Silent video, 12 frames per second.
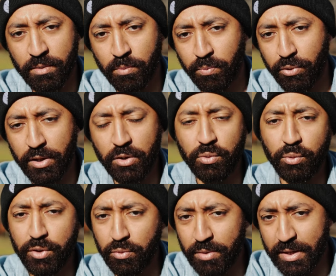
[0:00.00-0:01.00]
some pretty
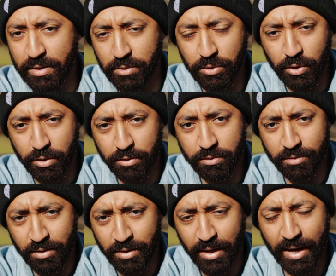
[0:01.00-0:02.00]
cool, unique
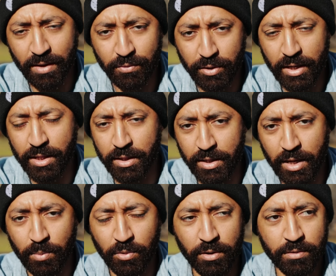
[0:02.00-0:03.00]
looks out of your Canon
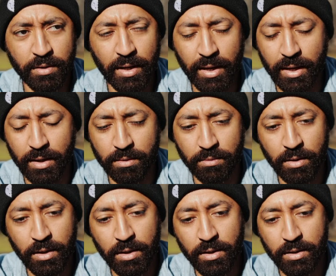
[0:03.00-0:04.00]
cameras, and
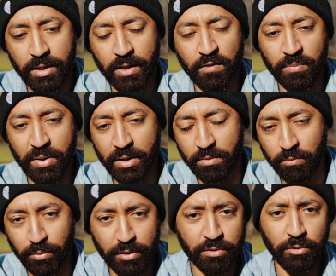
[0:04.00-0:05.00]
kind of
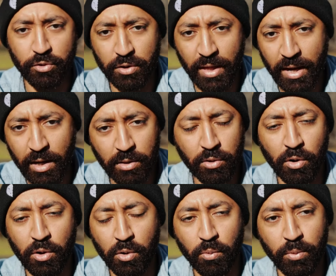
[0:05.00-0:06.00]
been researching that
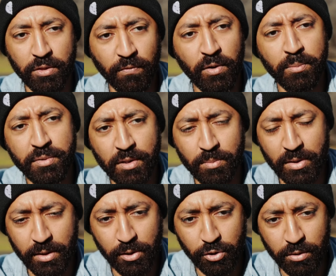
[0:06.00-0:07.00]
along with film
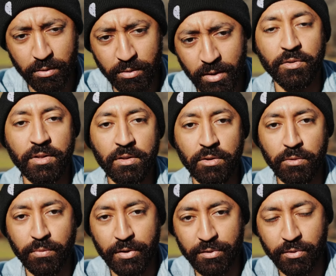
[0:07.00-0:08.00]
simulations. So I did a
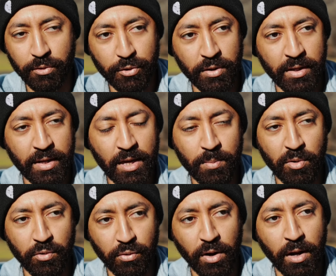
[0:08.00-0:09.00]
little research and I came
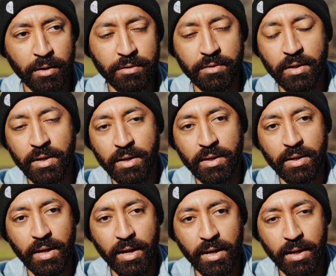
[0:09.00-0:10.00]
across
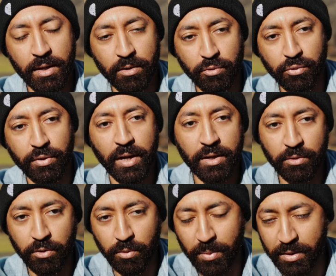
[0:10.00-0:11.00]
a
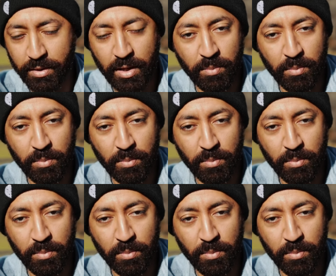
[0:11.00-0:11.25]
creator by the